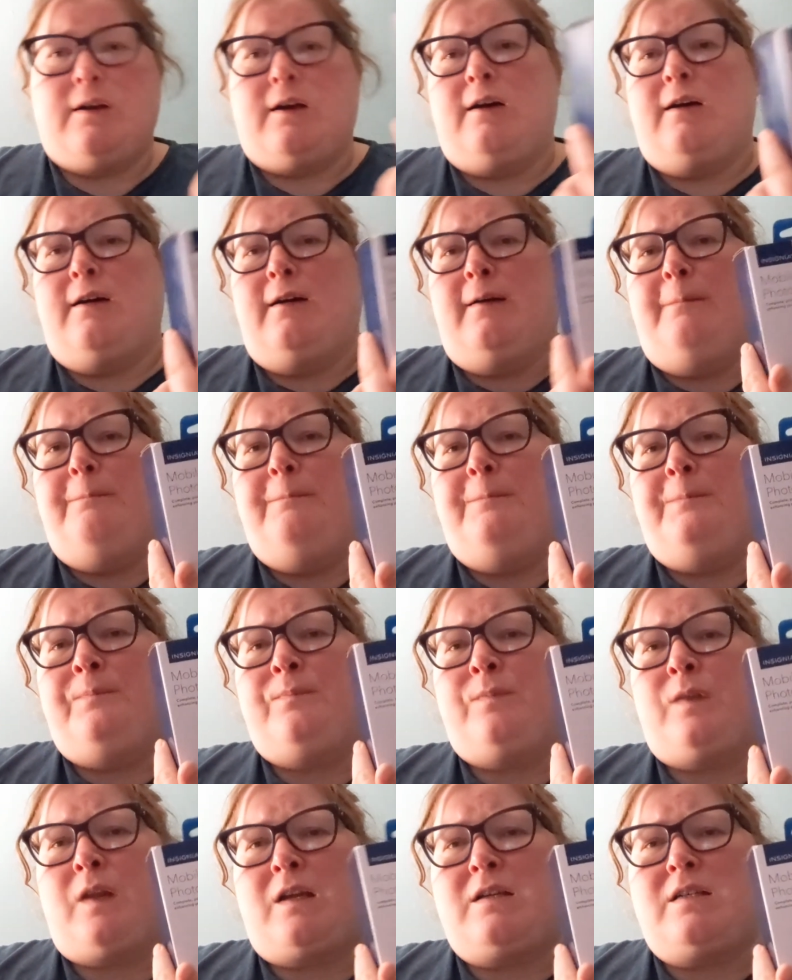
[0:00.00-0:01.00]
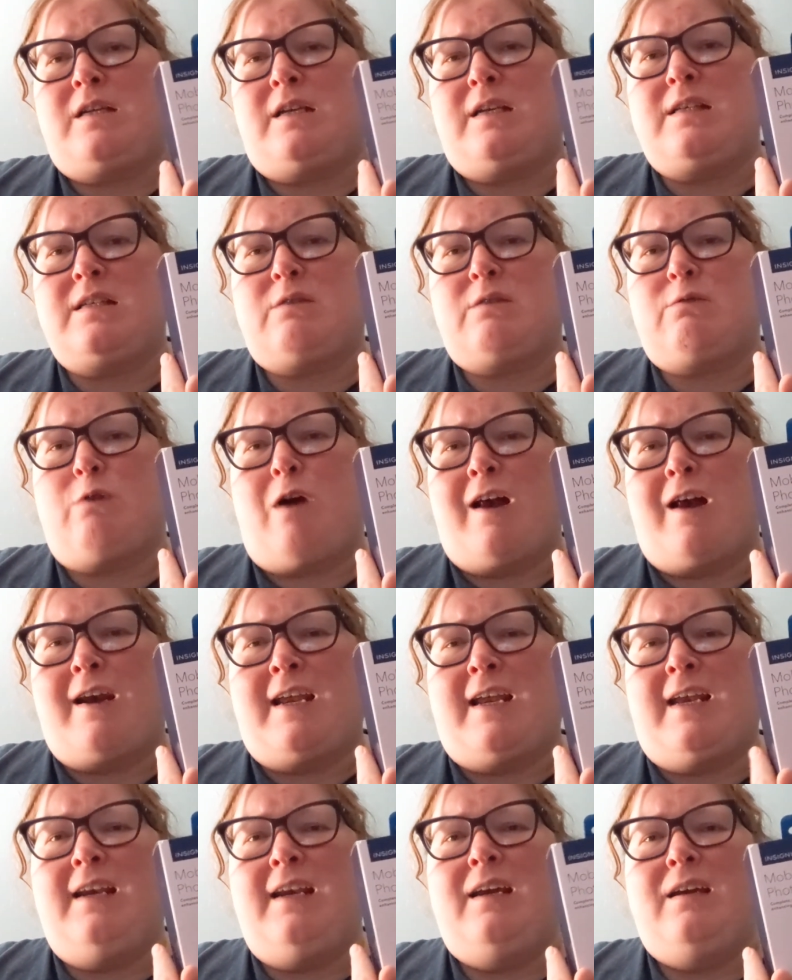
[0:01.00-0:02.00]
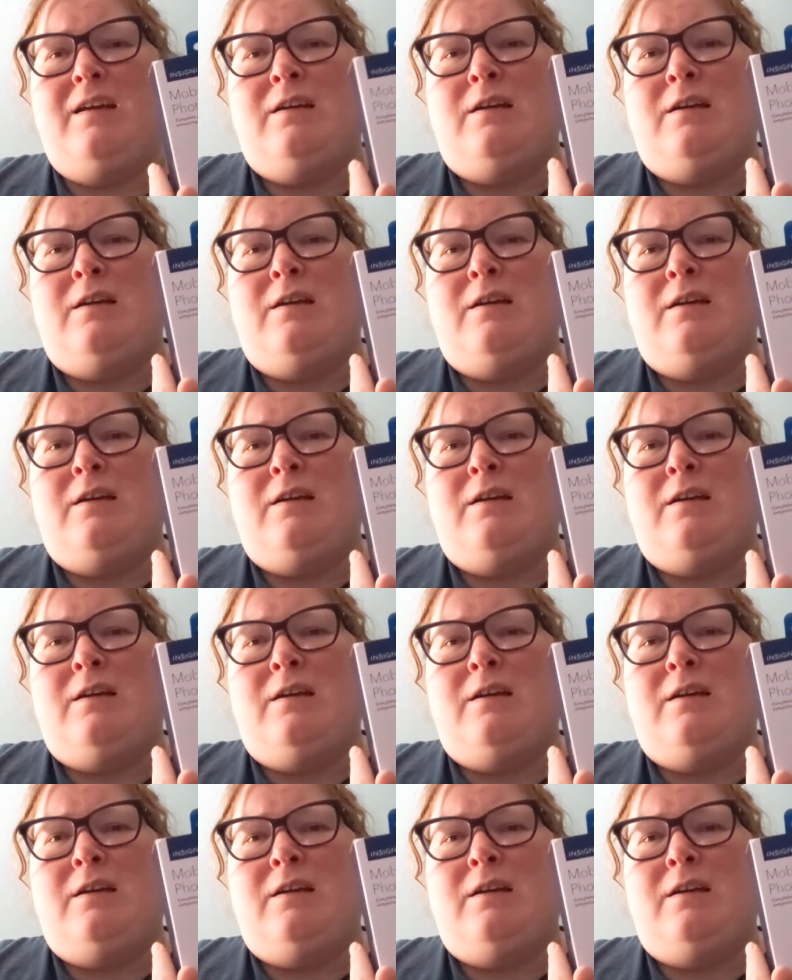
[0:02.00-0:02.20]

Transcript: I just wanted